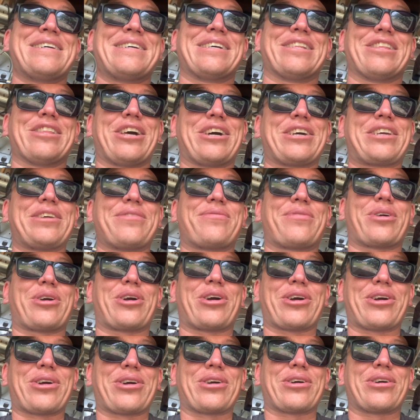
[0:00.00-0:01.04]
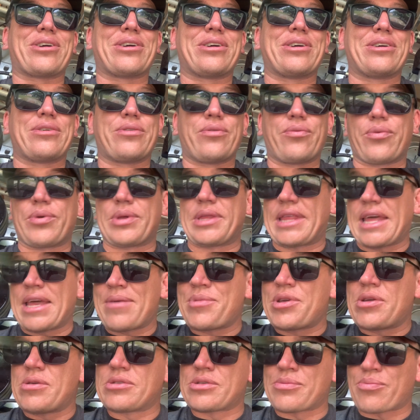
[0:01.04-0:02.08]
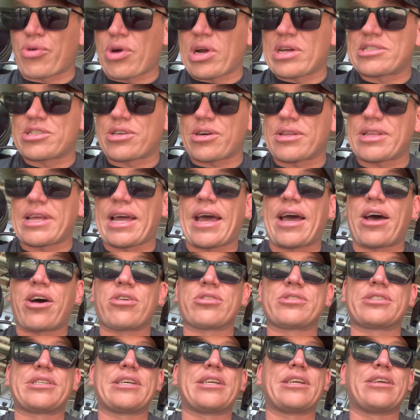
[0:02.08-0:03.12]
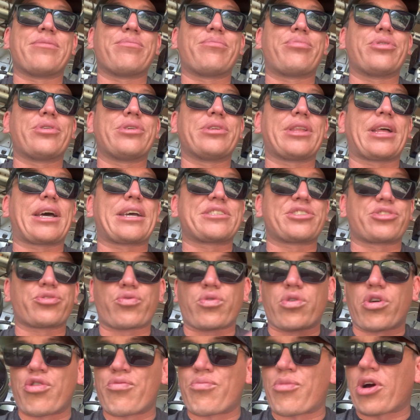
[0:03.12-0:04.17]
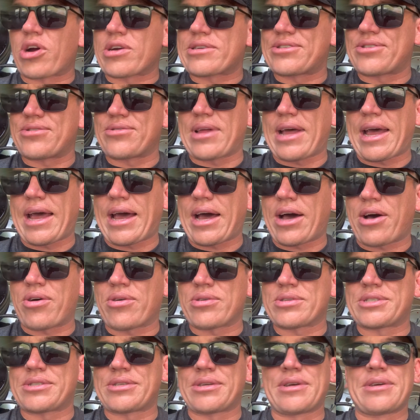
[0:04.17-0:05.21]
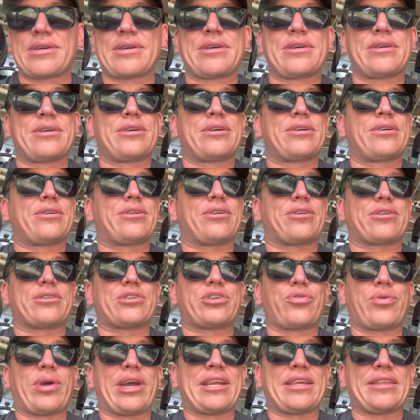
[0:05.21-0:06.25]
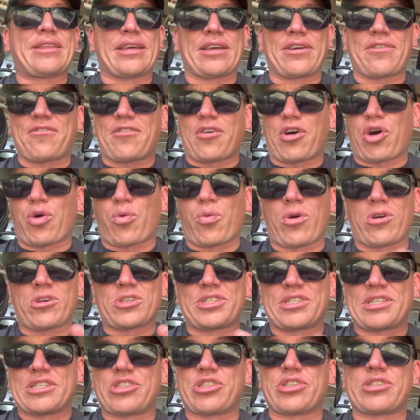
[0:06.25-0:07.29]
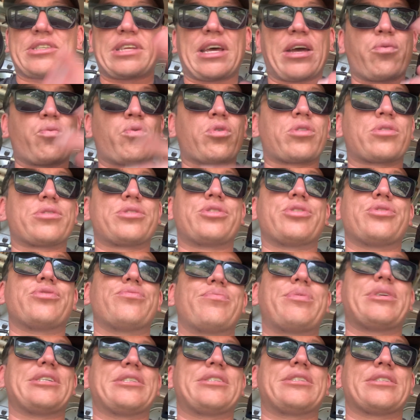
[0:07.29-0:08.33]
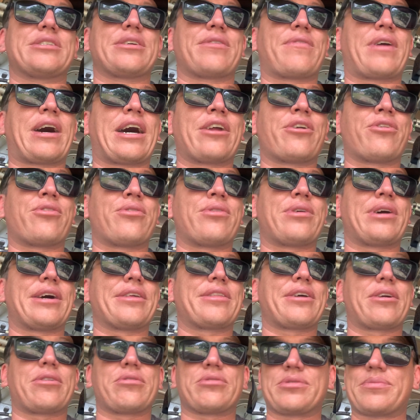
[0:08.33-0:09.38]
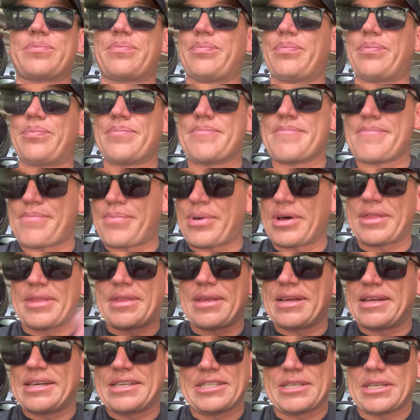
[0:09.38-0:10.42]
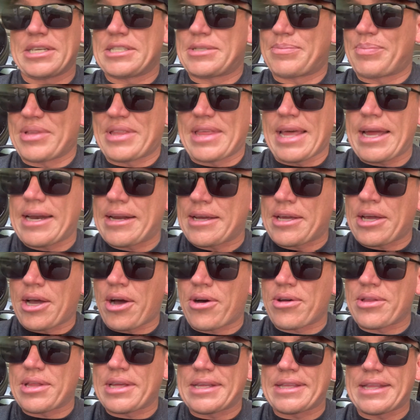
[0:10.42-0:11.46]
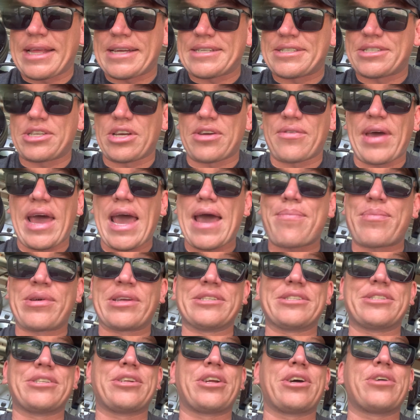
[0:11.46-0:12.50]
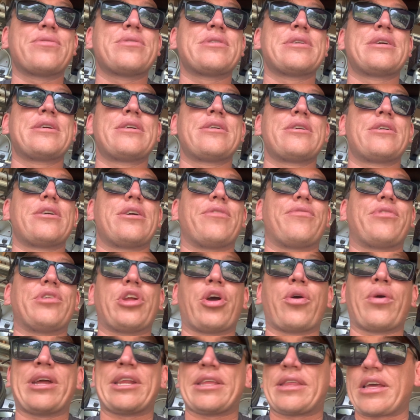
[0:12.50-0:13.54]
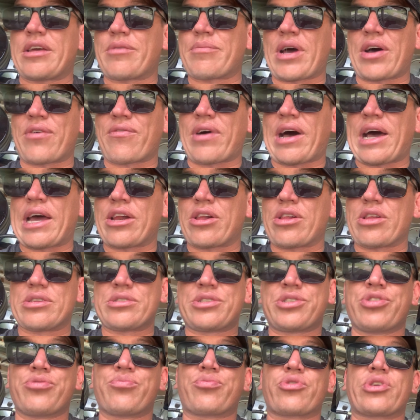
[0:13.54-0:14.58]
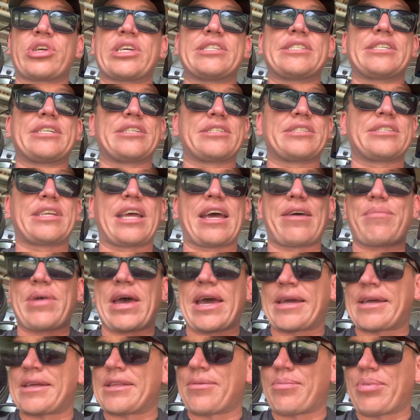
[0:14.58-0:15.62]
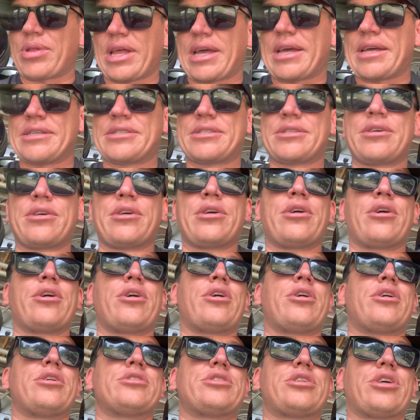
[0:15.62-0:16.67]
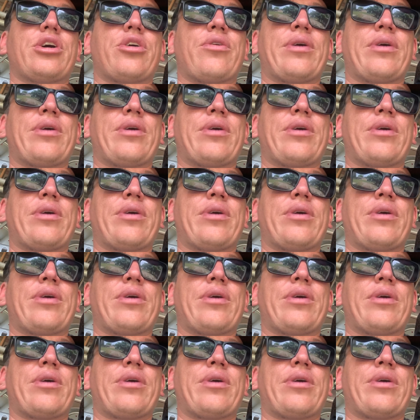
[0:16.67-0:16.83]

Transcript: lucky for her, with them using pressure on the house, they didn't put like Zorro marks through the house or do anything far worse than just that one or two pieces of vinyl. I thought it was, but it's, it's pathetic, y'all, that that stuff happens, you know? If you know anything about vinyl, it's super easy to snap back into place. So